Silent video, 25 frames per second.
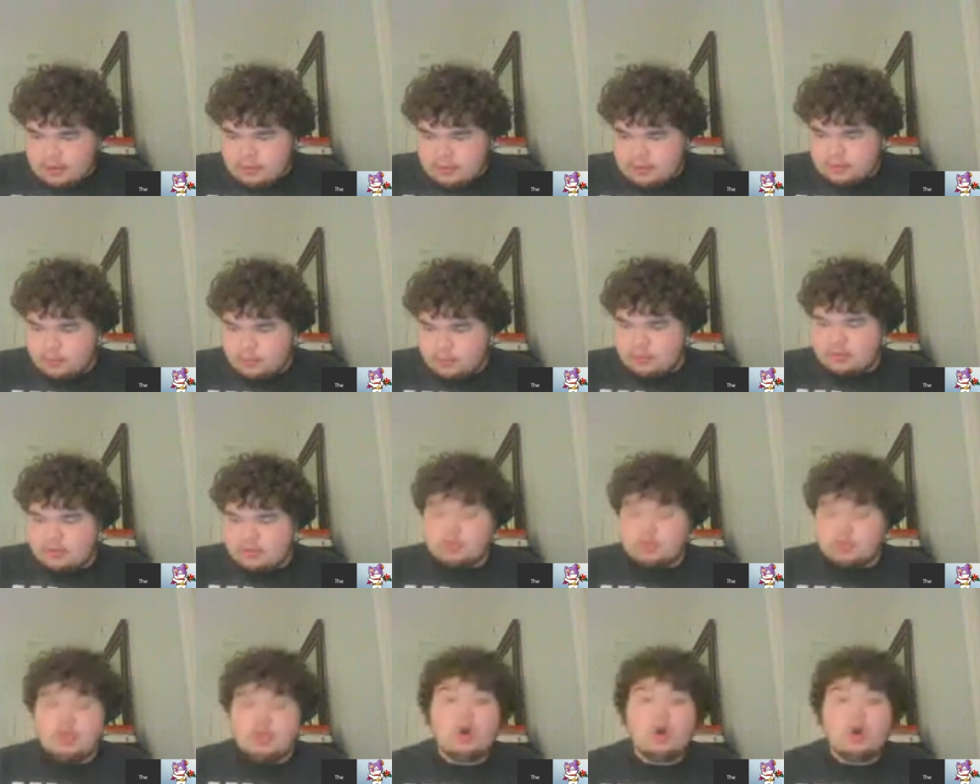This
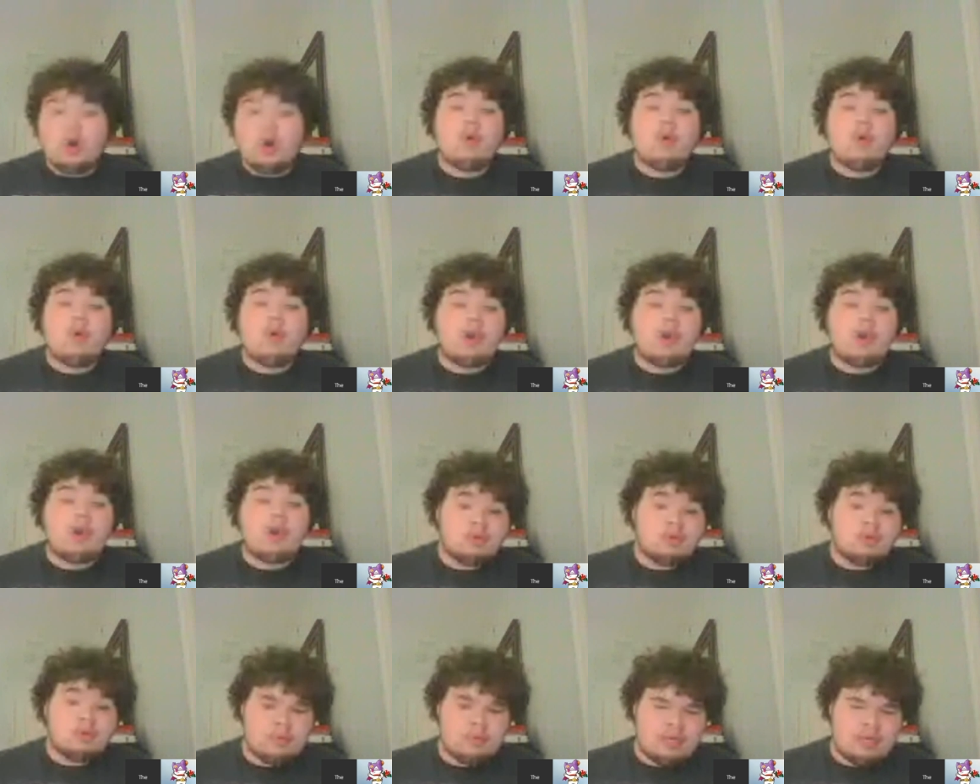was going
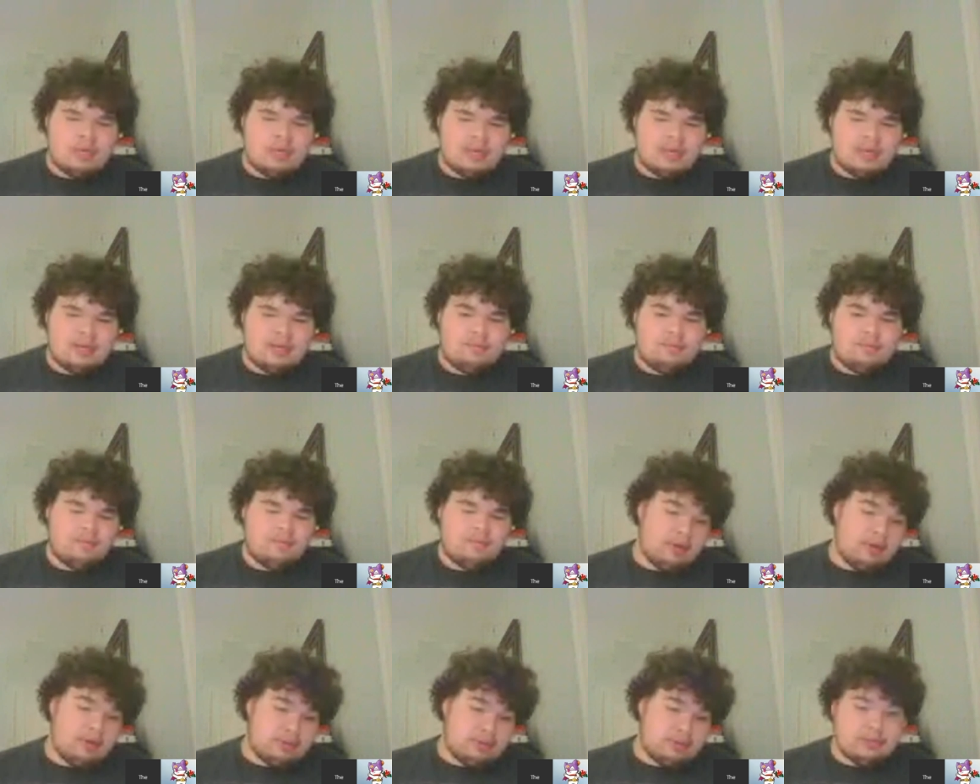to be a
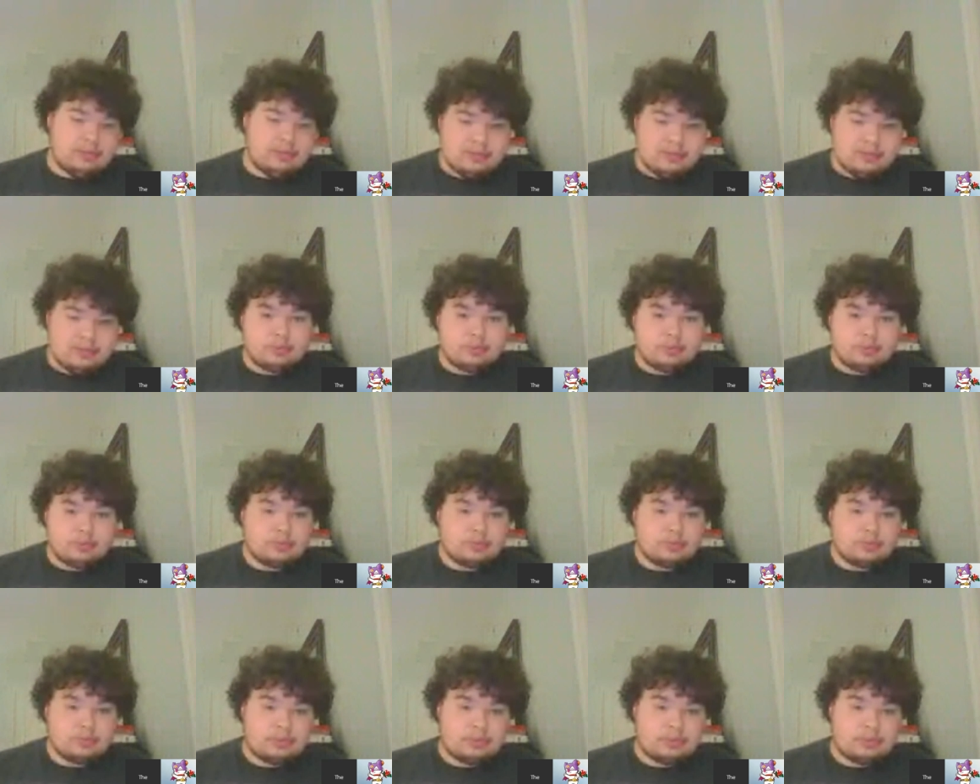fairly
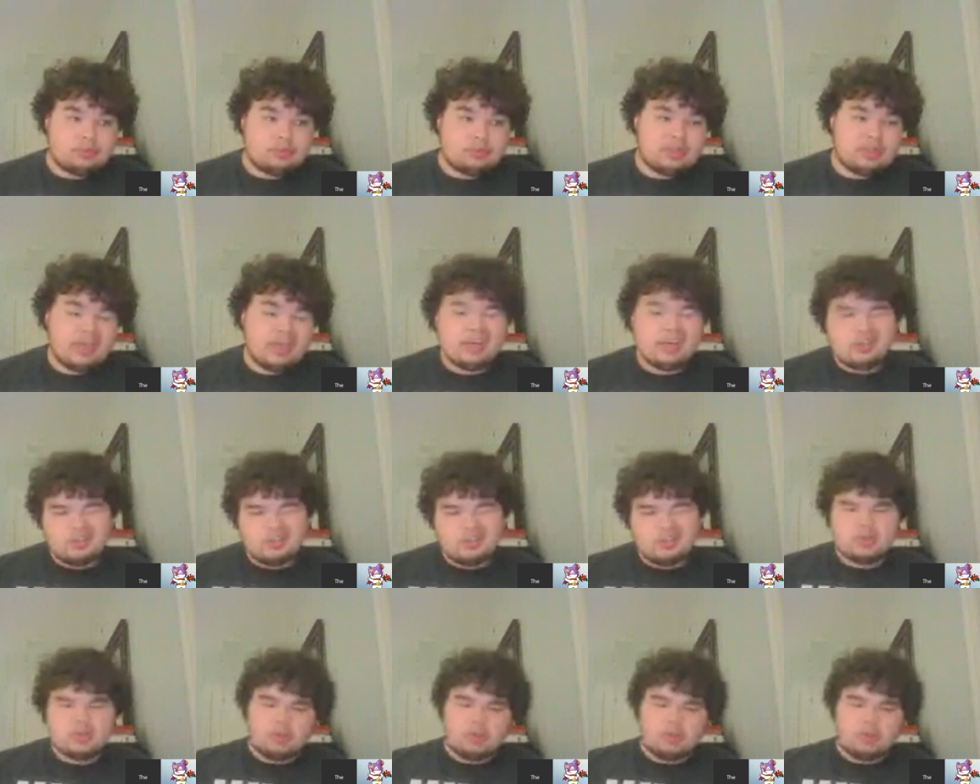simple and kind
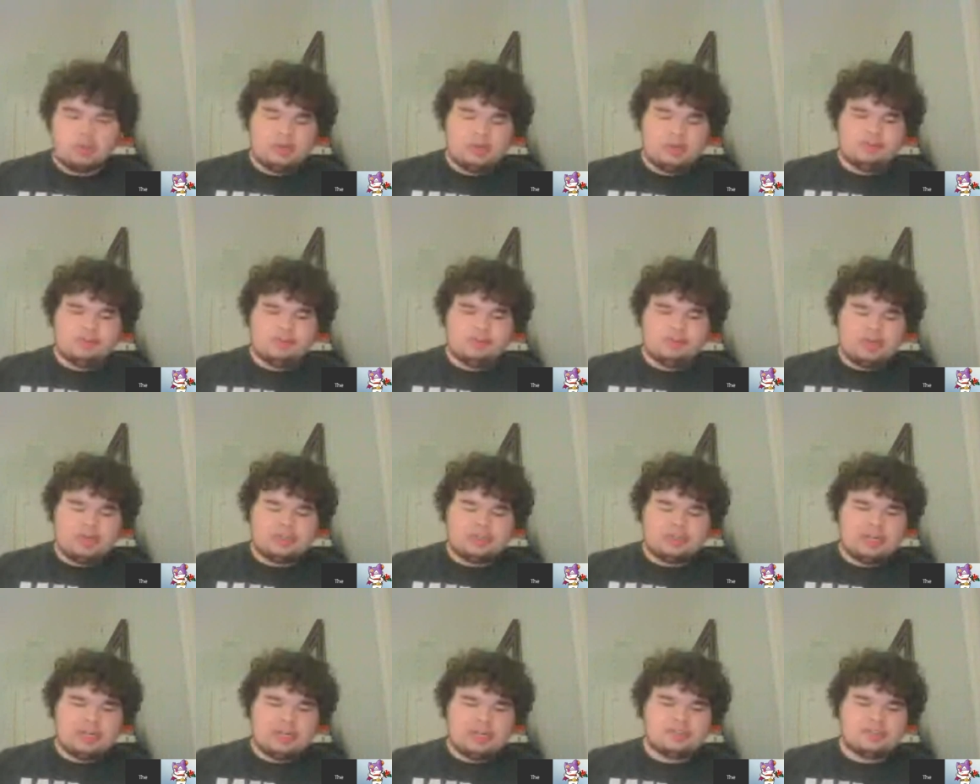of short
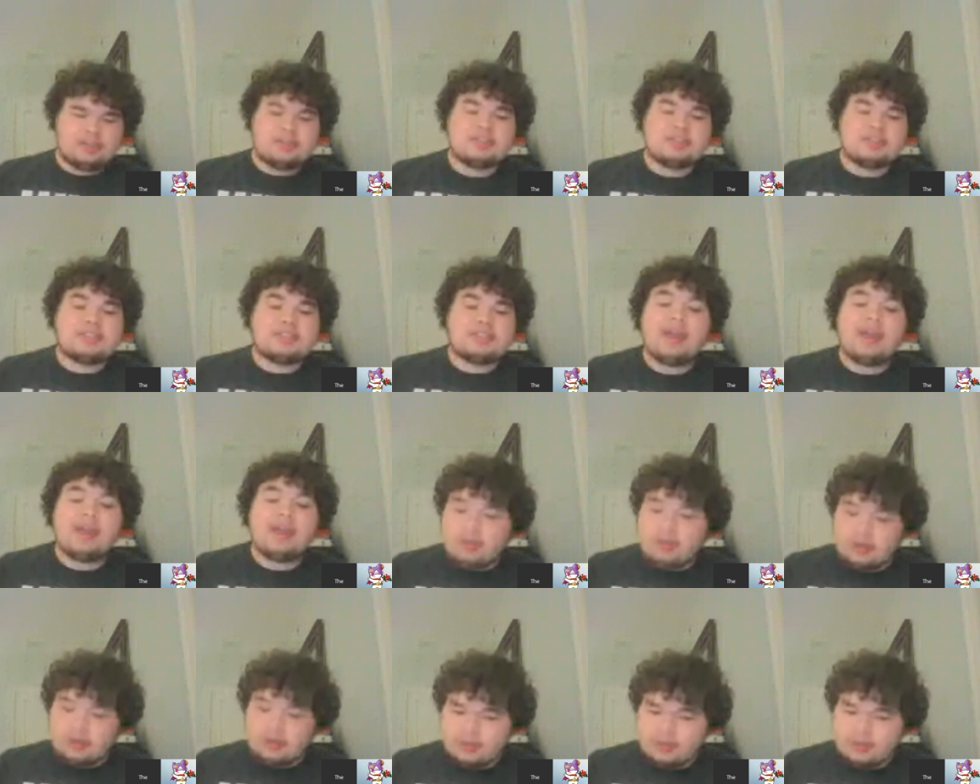podcast
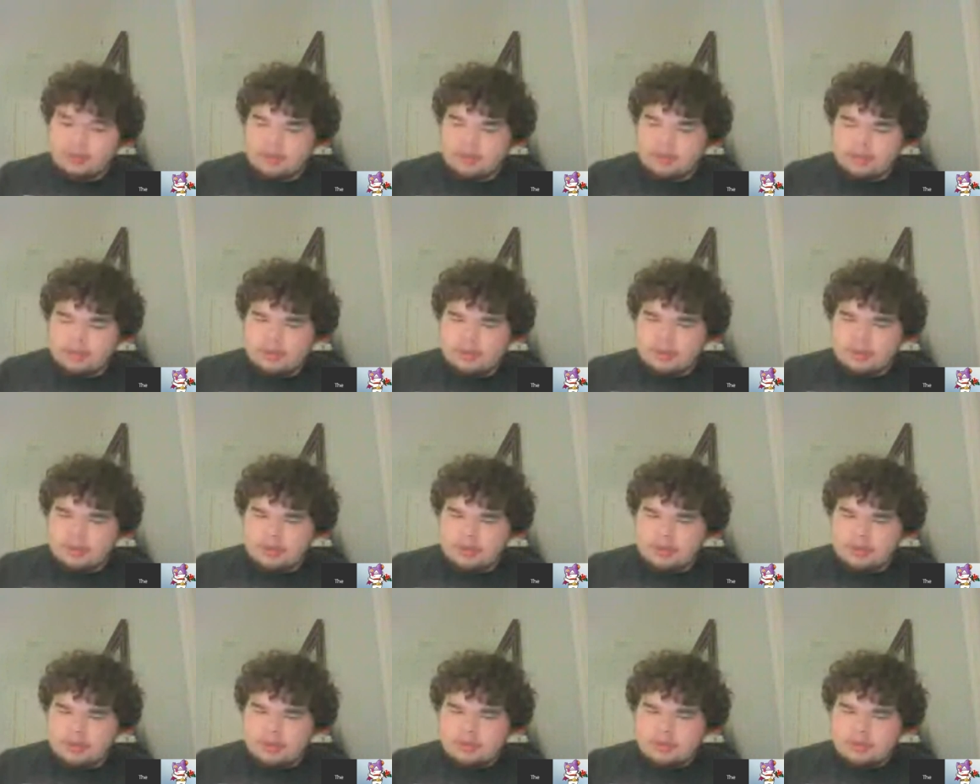until
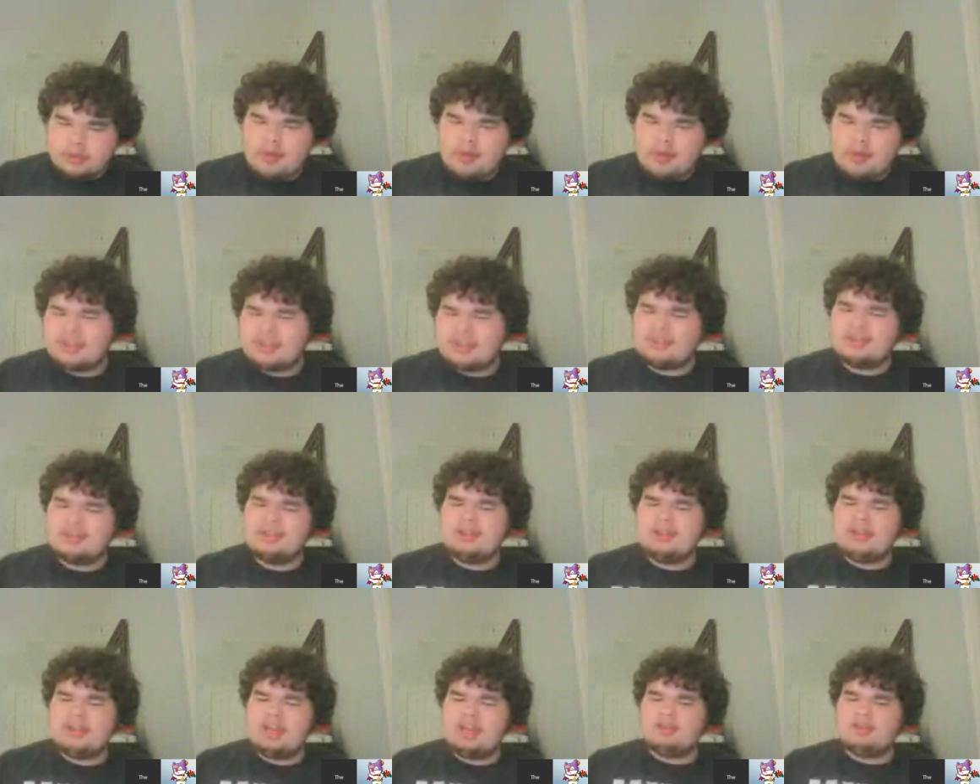the
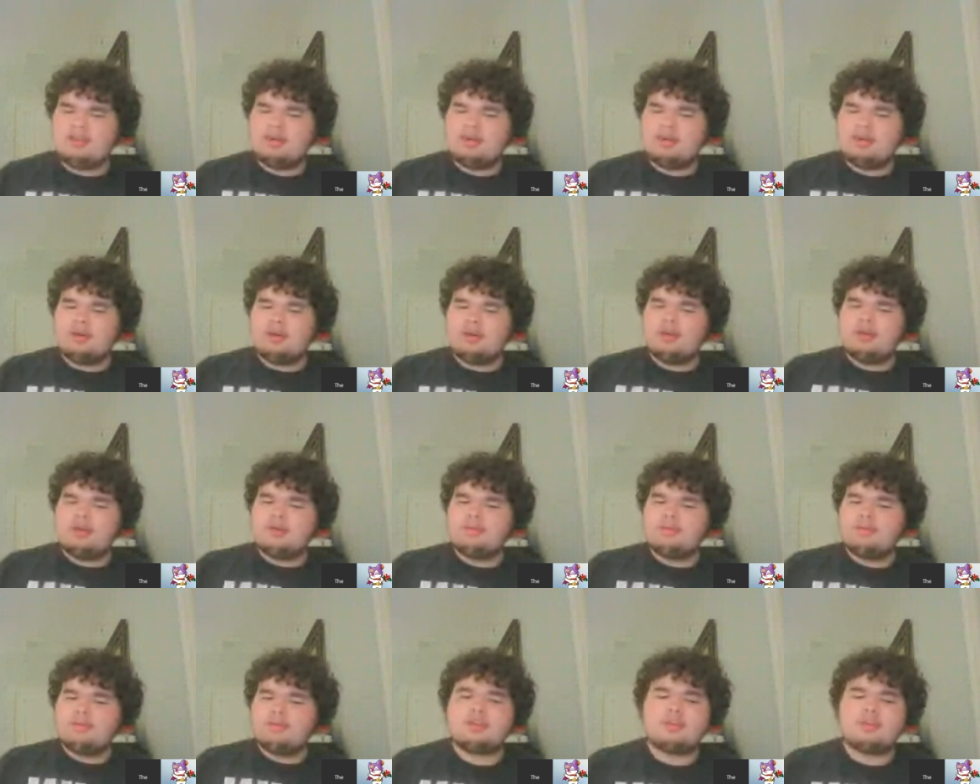Braxton Gamer
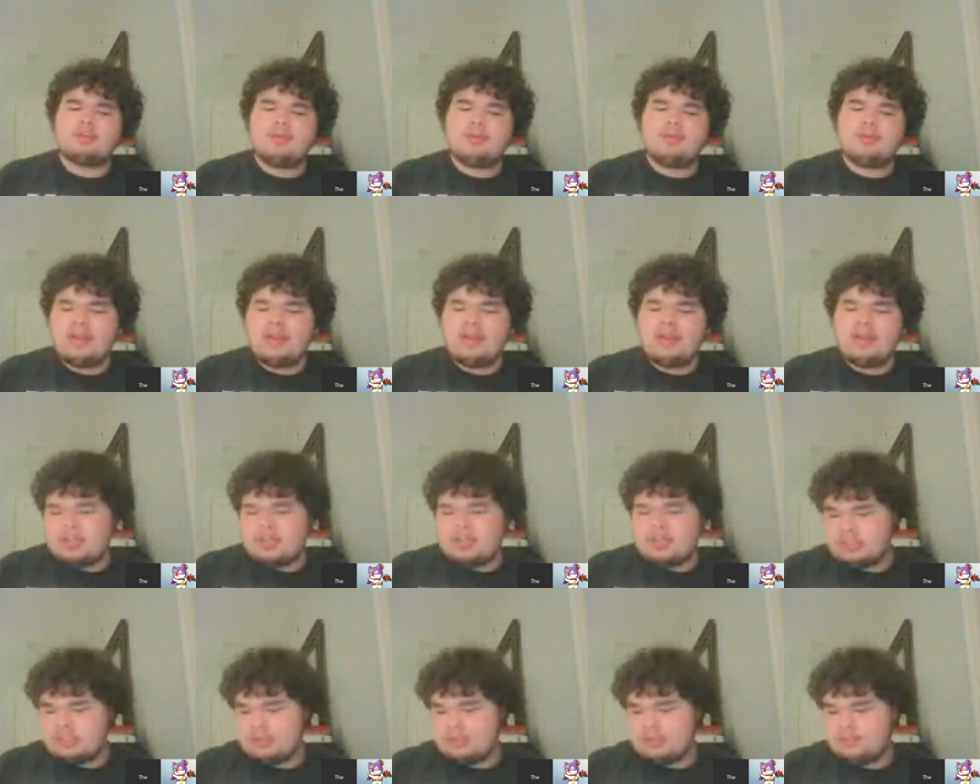brought to my
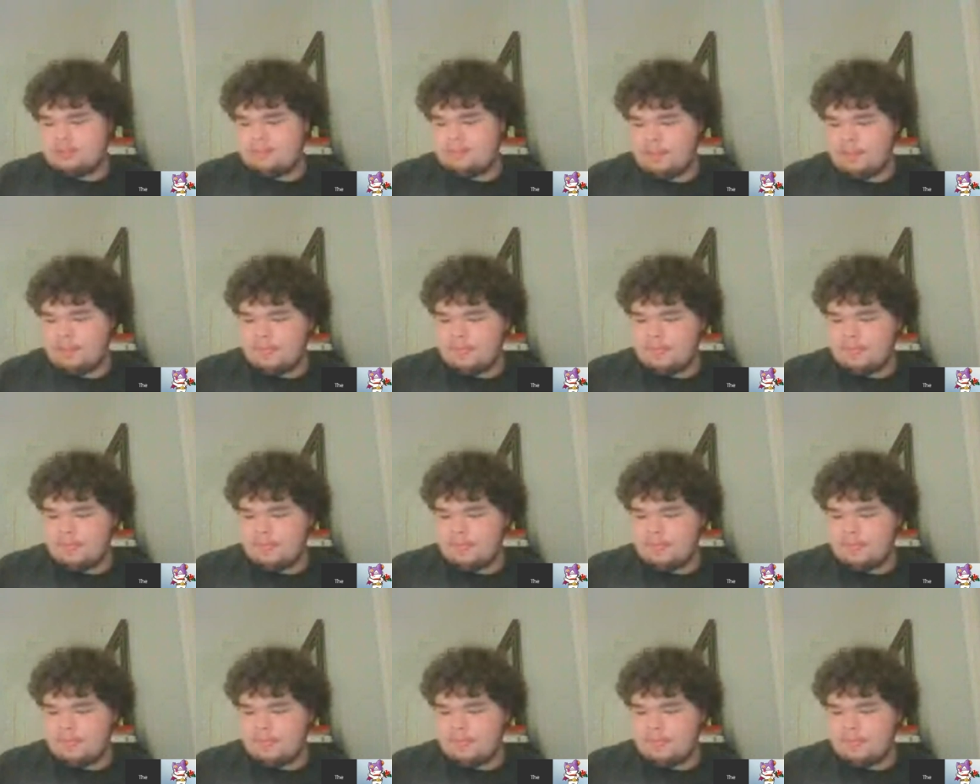attention